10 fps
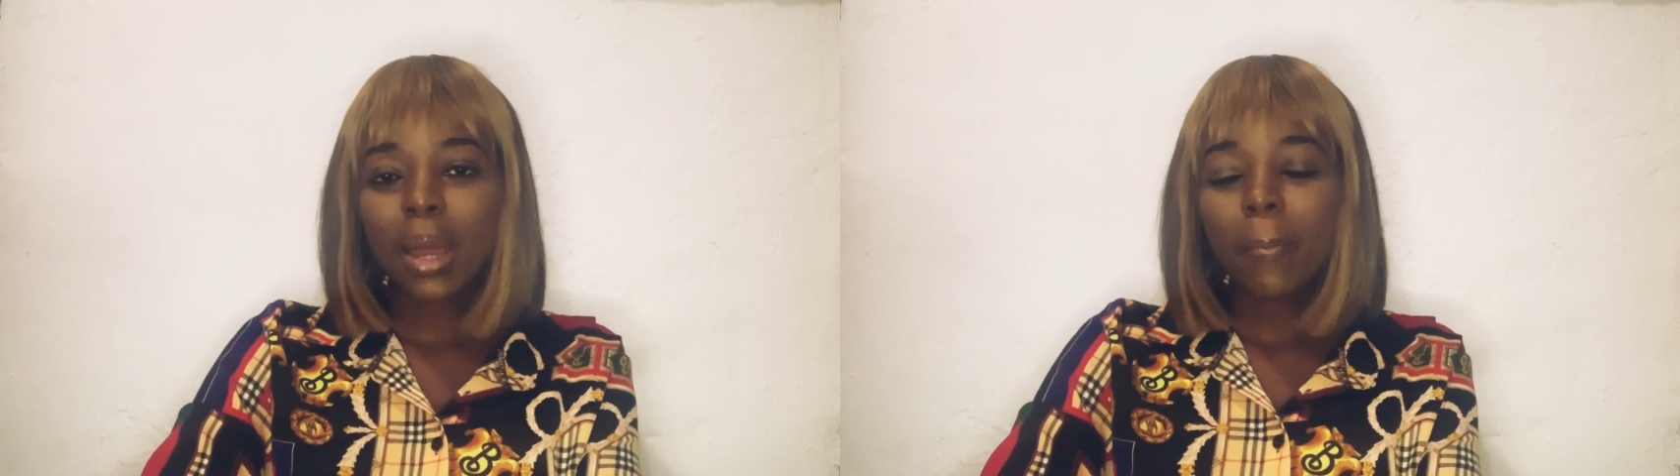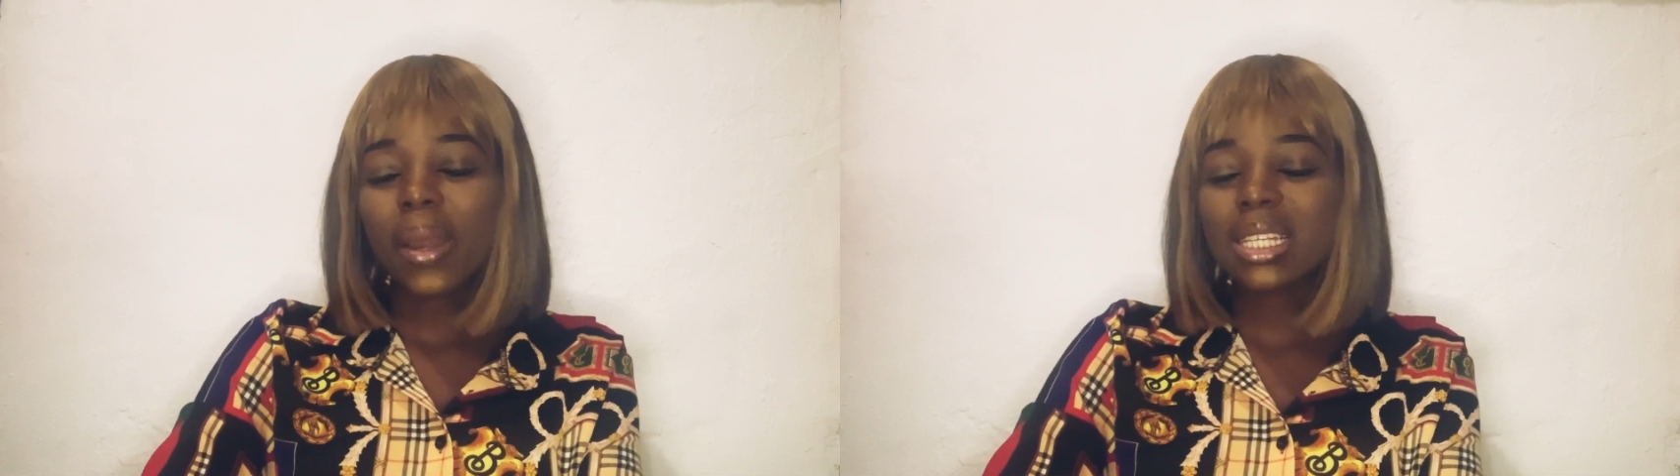
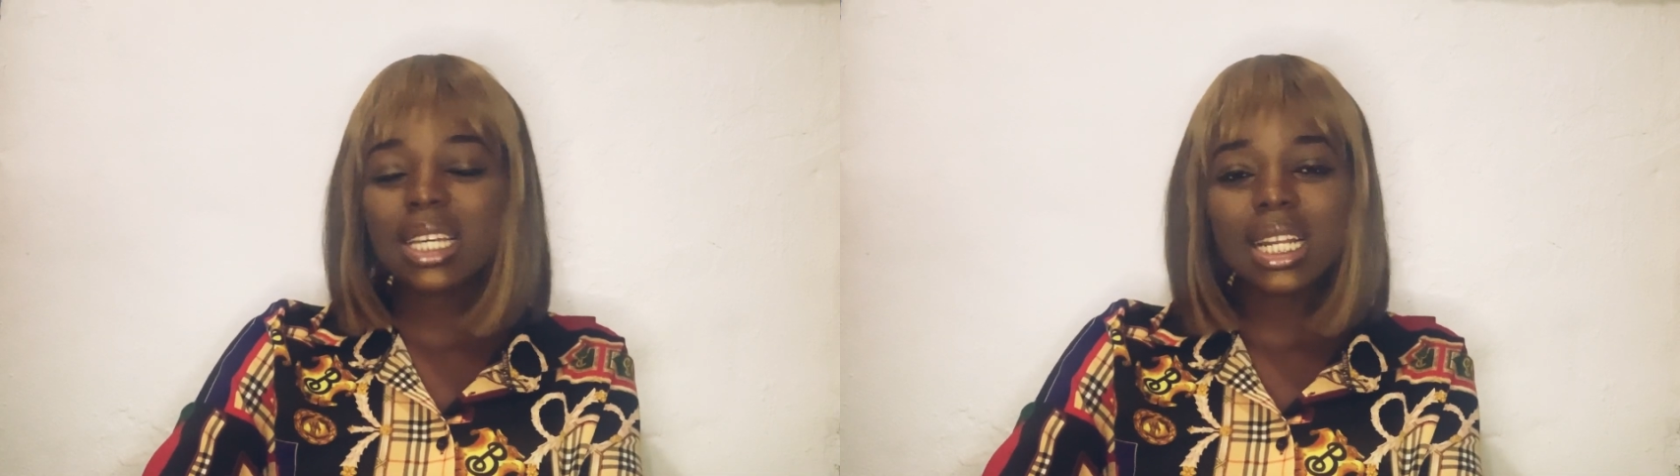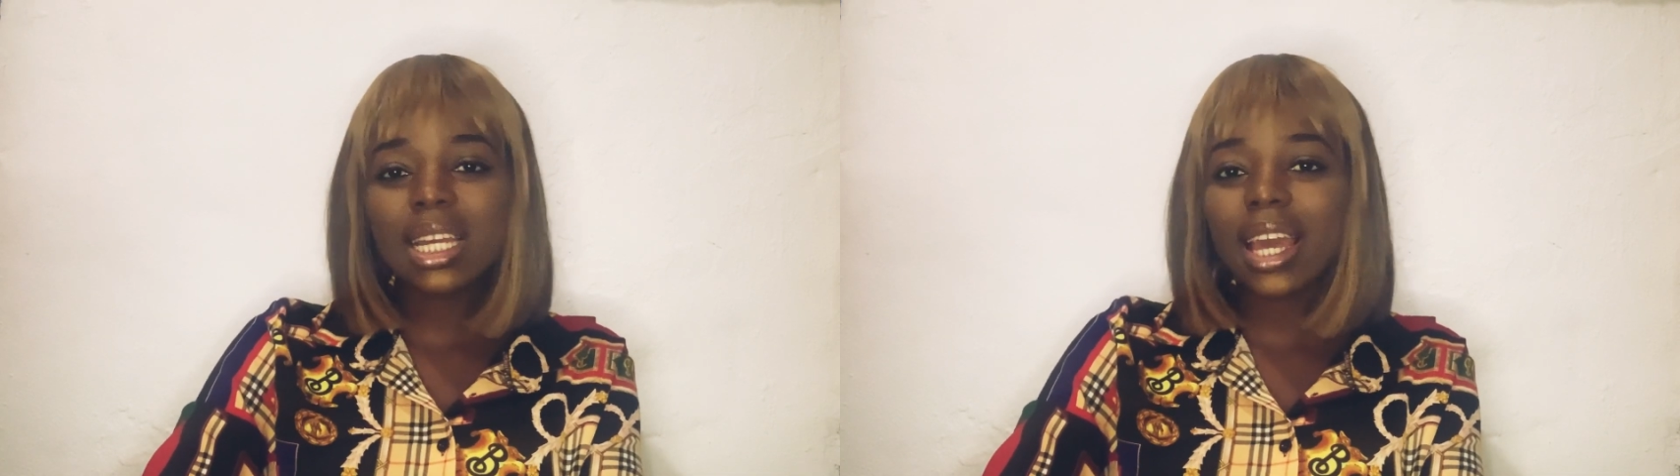
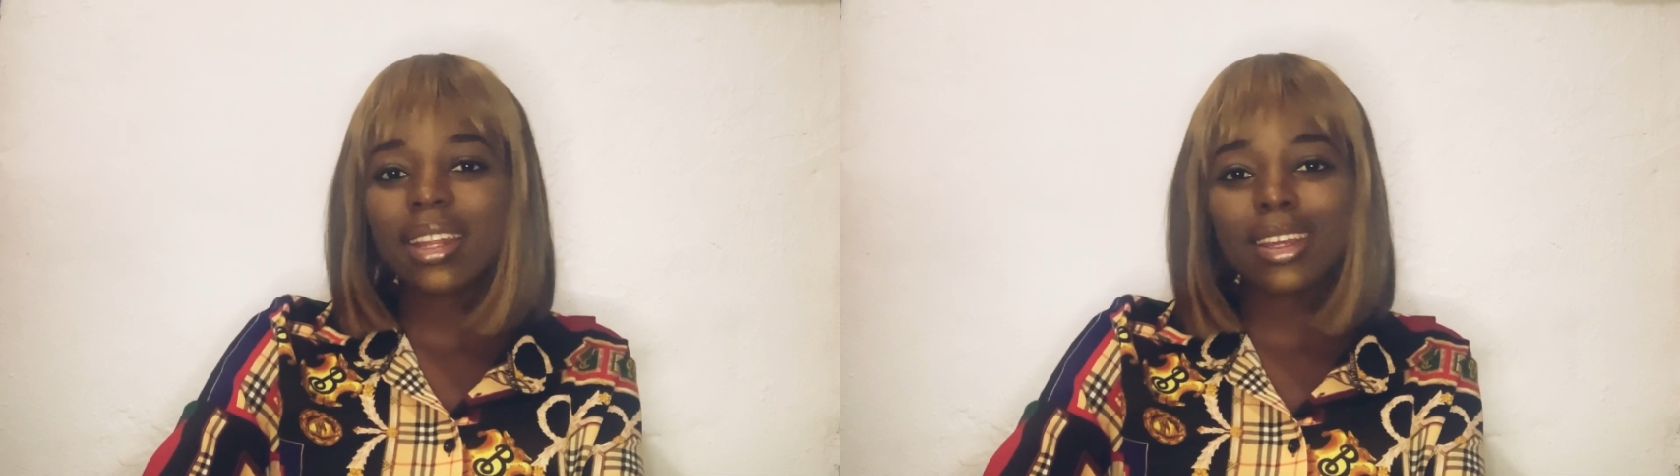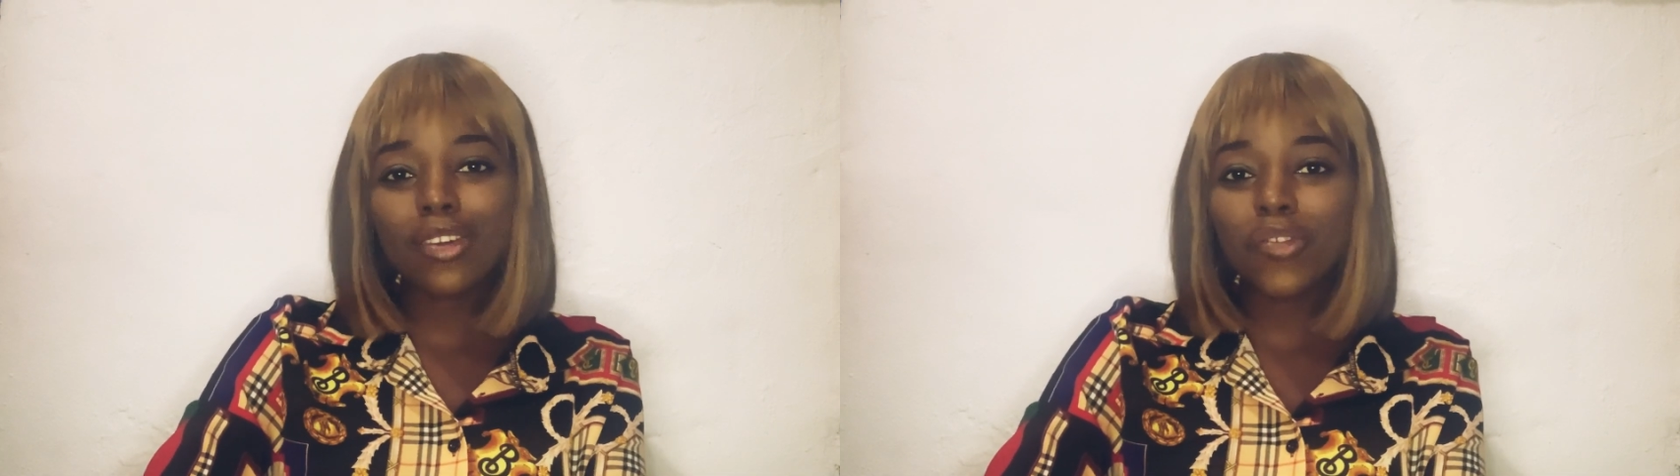Basically,
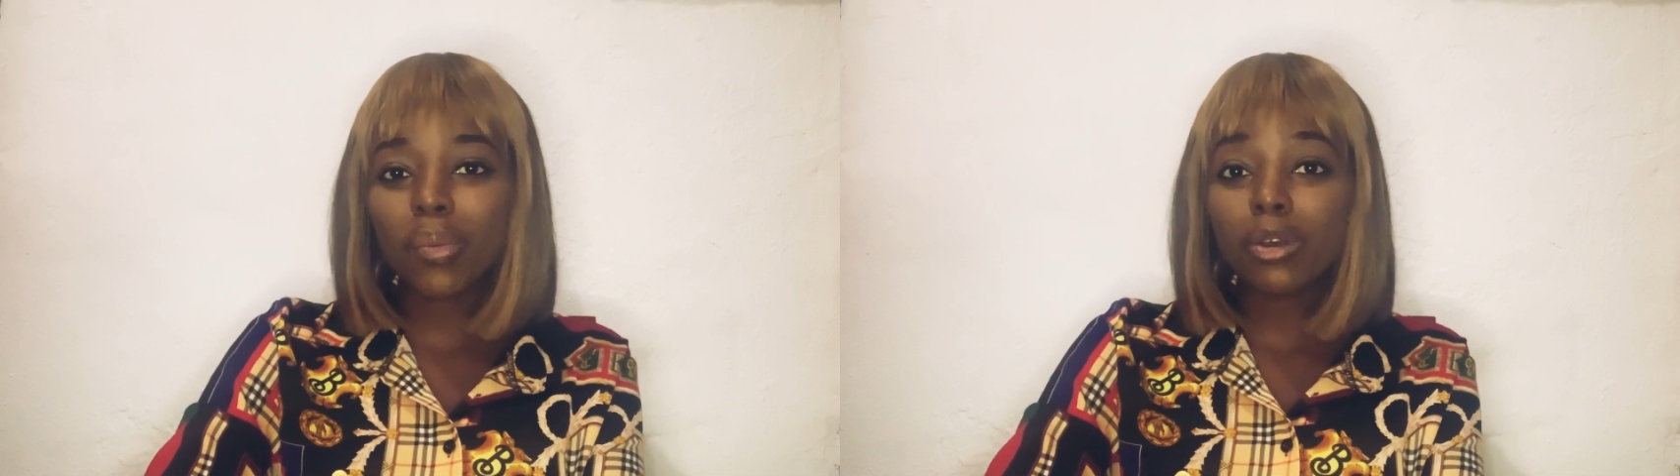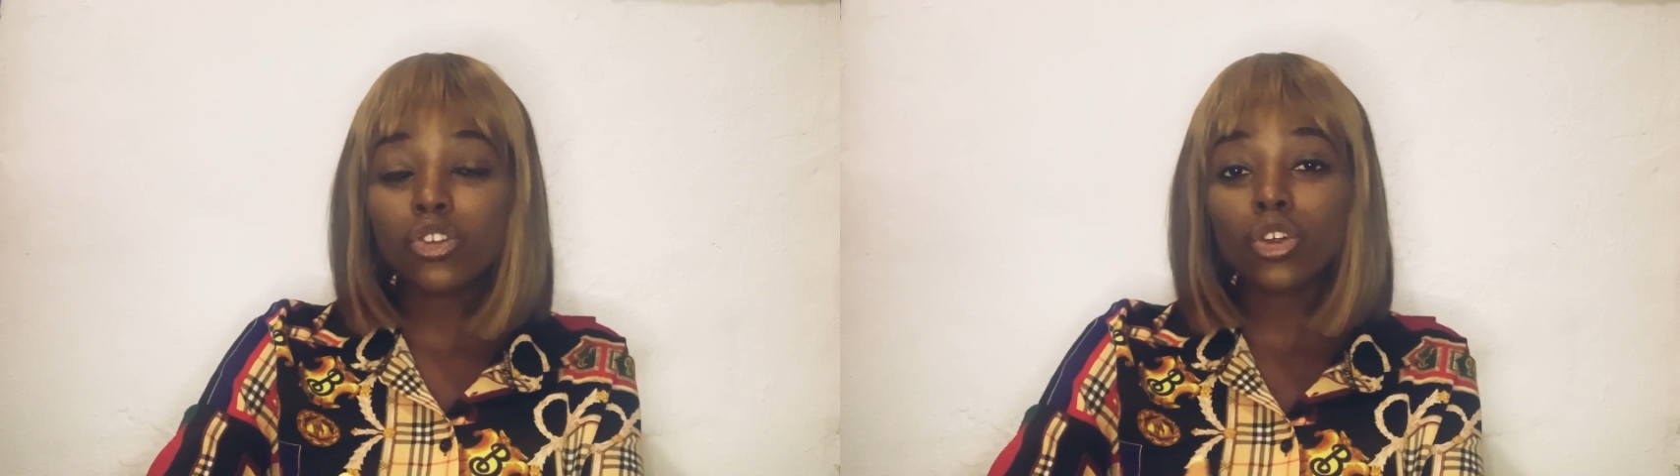any
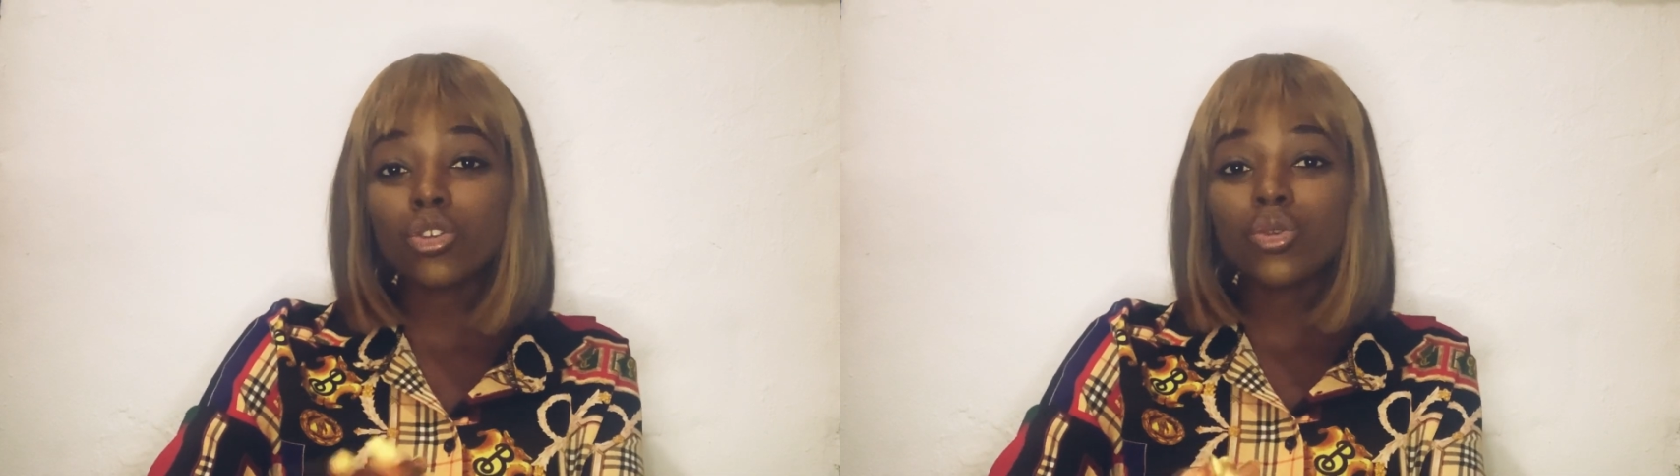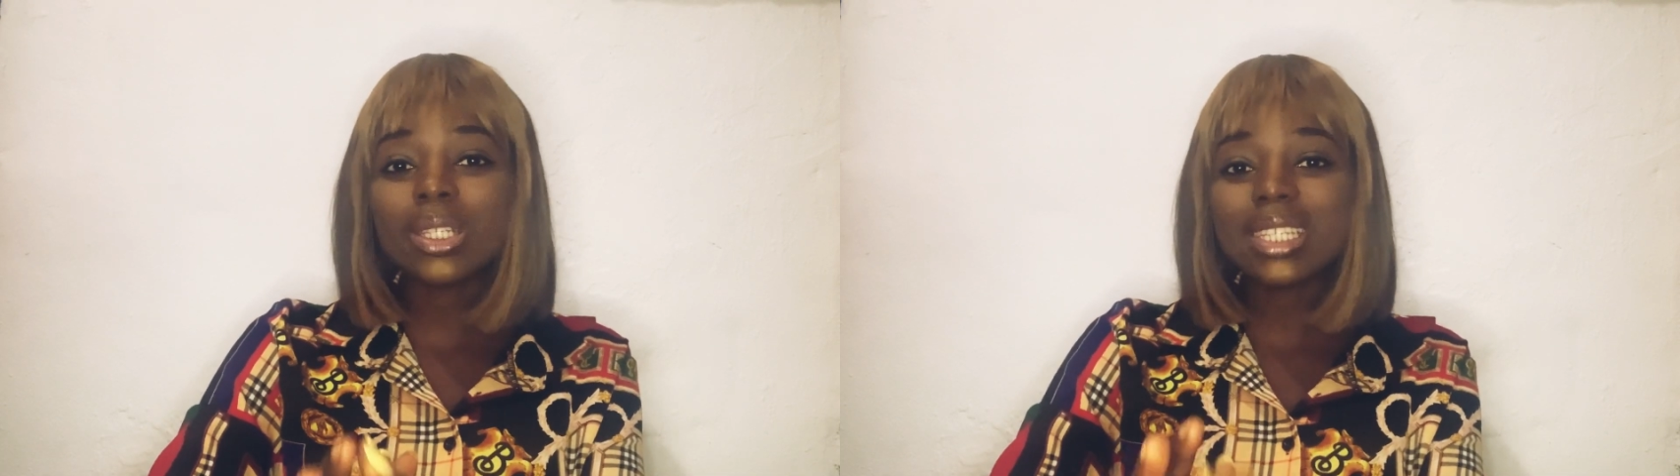information
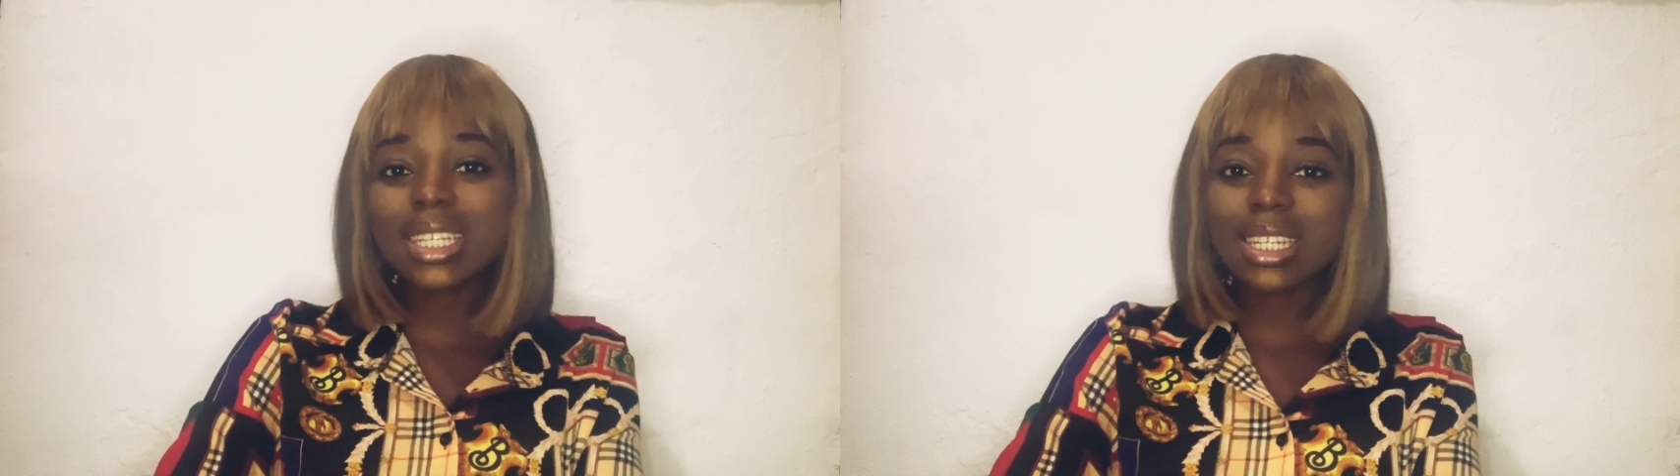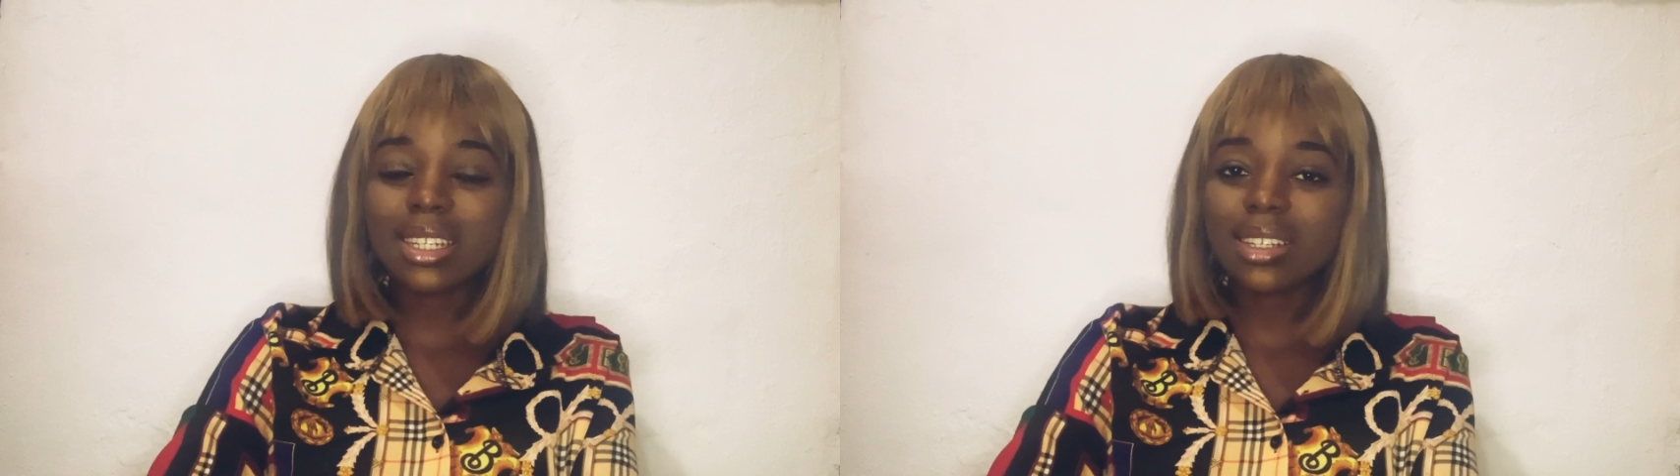you need